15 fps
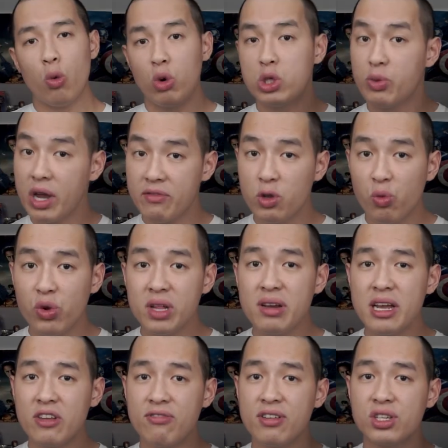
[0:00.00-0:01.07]
Which we have the really
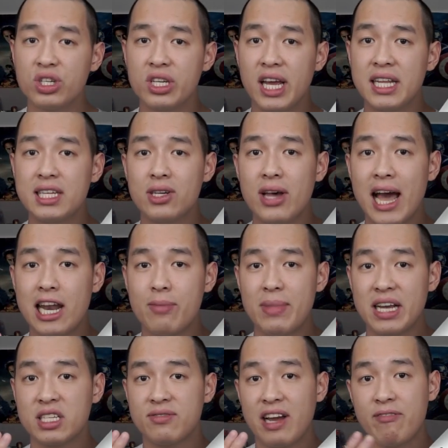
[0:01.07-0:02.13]
efficient Intel Atom
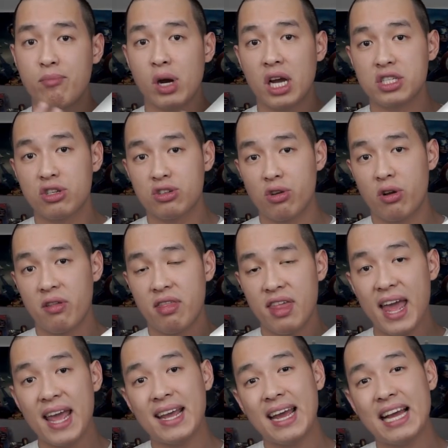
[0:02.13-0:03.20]
X5 processor to
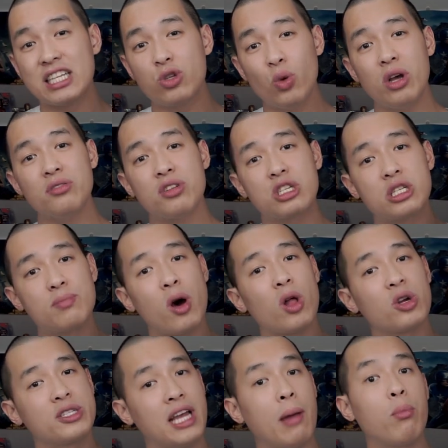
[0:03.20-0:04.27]
thank, as well as a
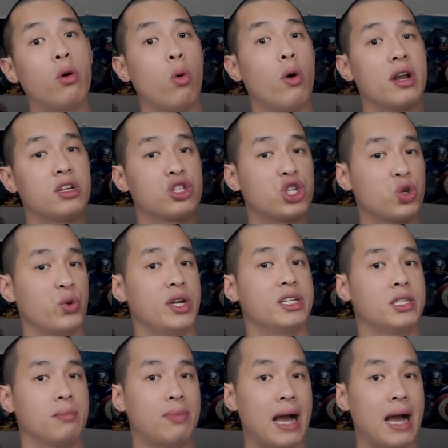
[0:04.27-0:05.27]
smaller 10.1 inch screen to